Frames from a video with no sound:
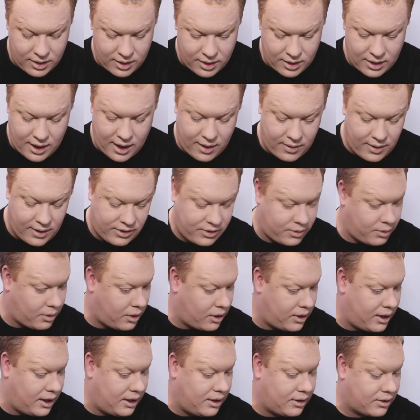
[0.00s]
Now this
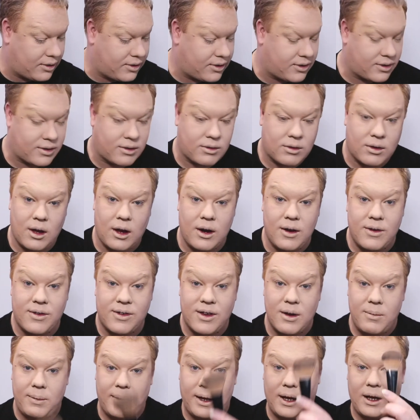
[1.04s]
one, it looks kind of
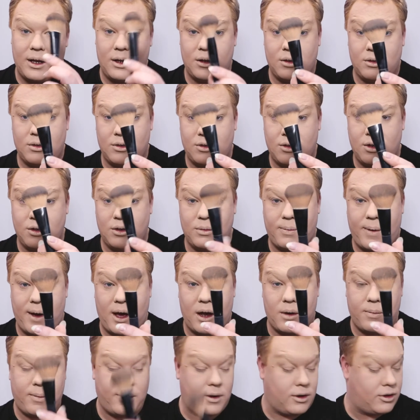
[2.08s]
similar to the
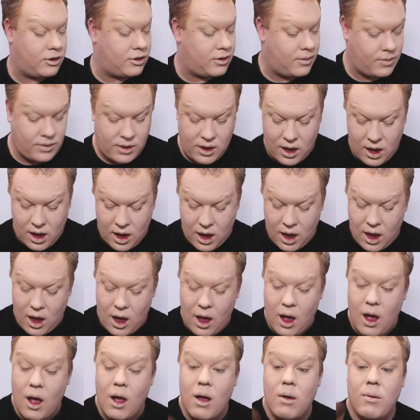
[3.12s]
powder brush.
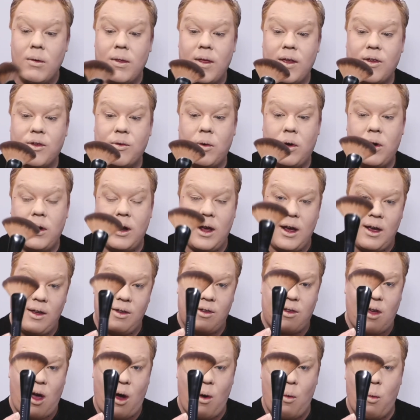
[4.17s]
But this one
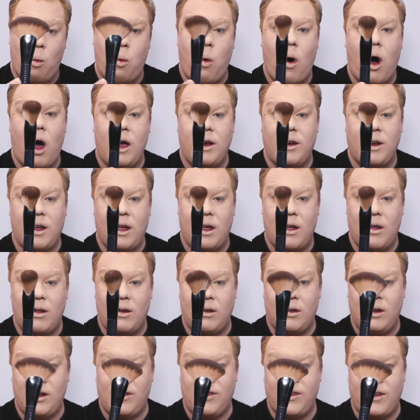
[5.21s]
is a wider,
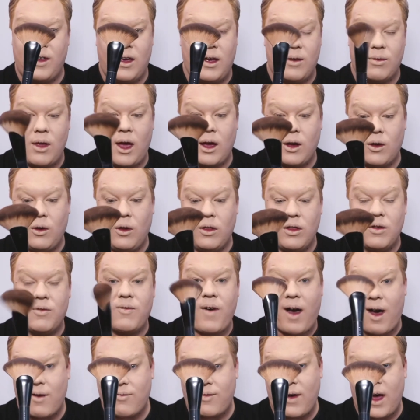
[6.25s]
I call it the
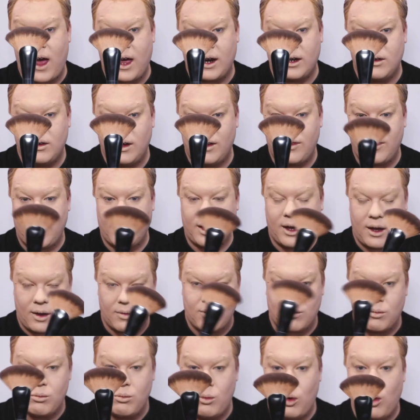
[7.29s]
fat fan. It's like a
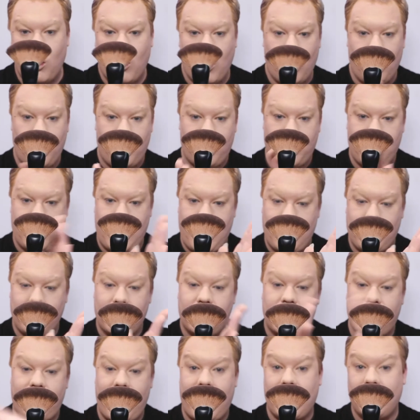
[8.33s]
more pronounced
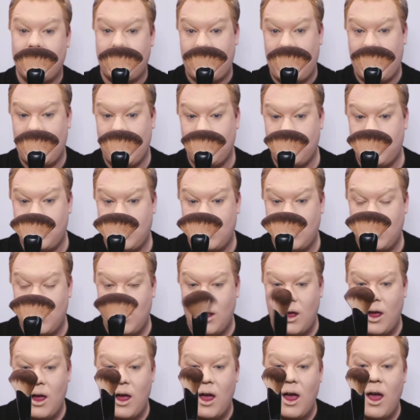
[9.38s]
fan shape,
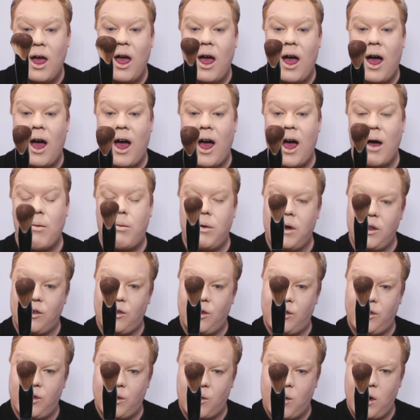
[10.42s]
but it's
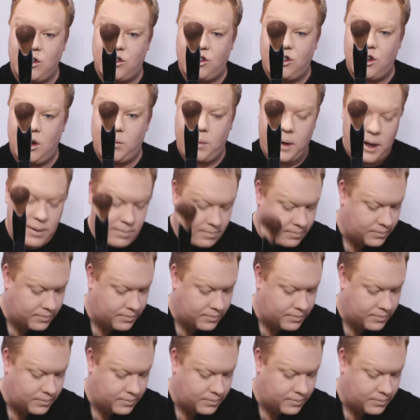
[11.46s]
also quite chubby.